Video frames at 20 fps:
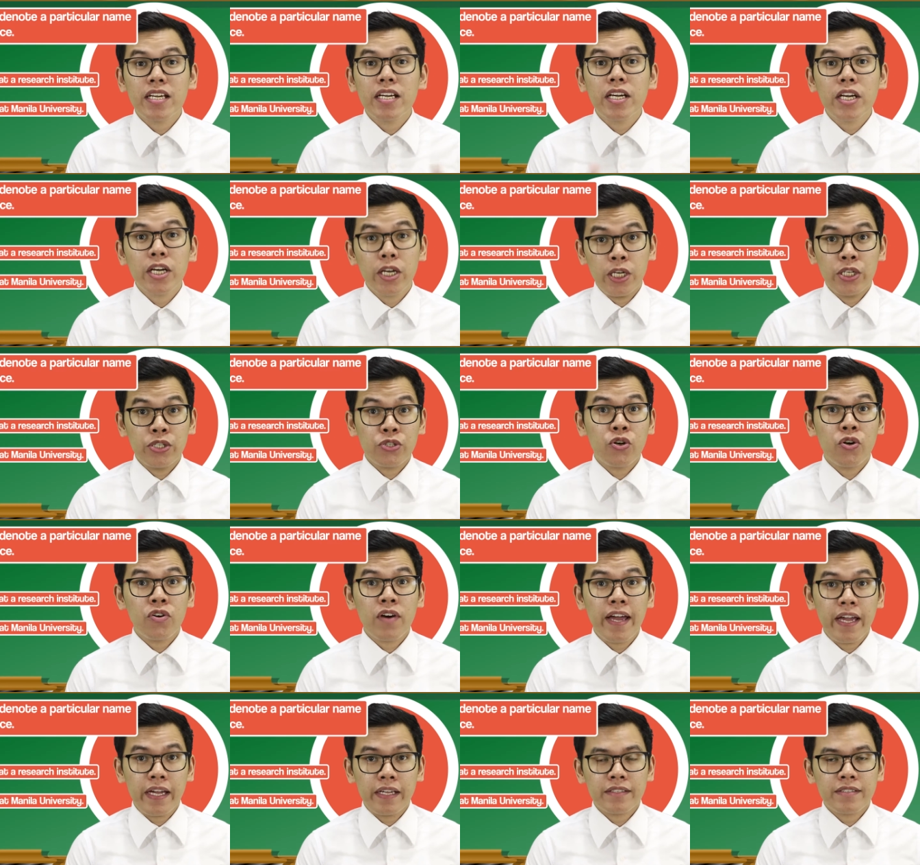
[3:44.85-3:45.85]

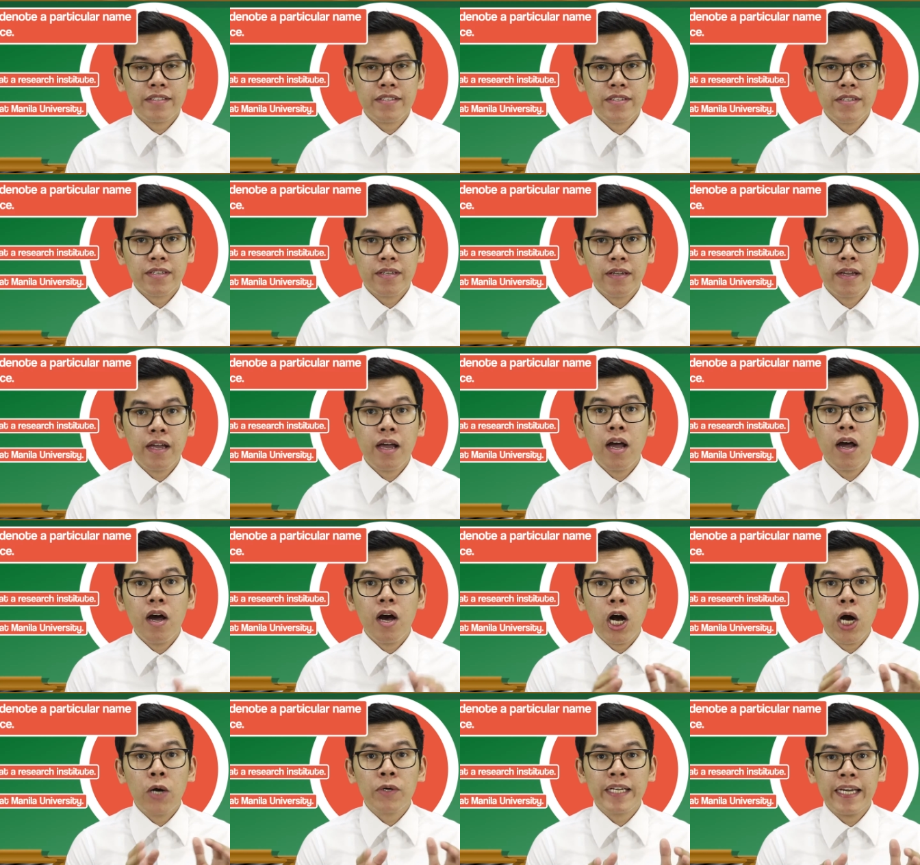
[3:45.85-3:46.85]
incorrect?
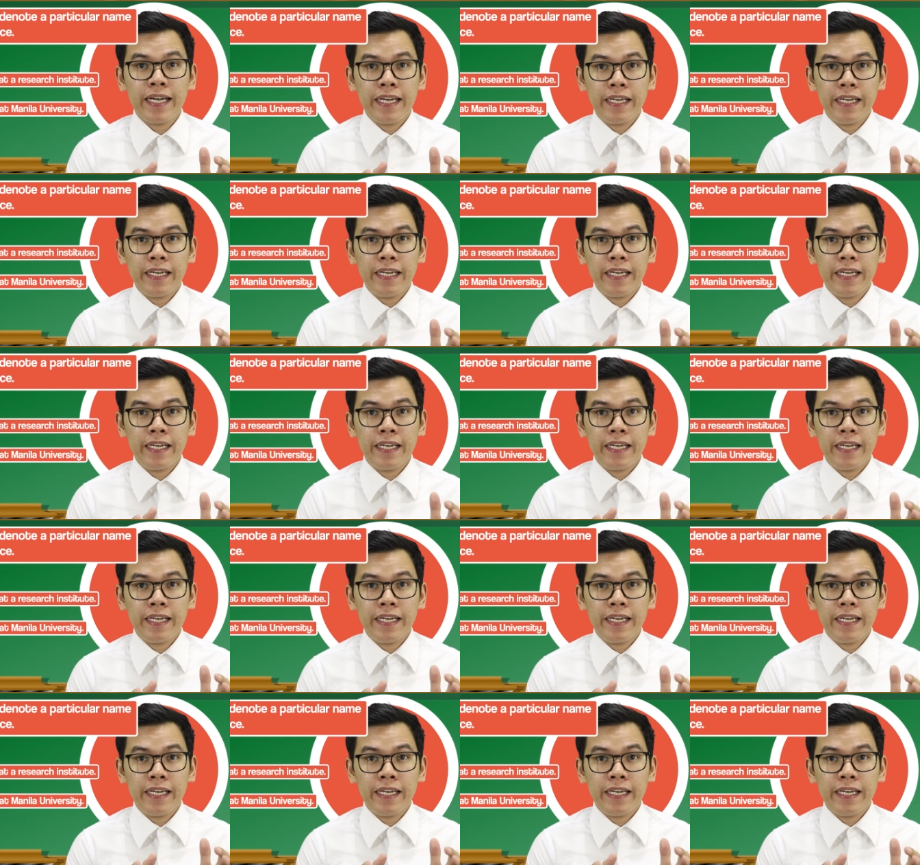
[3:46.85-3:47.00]
Okay,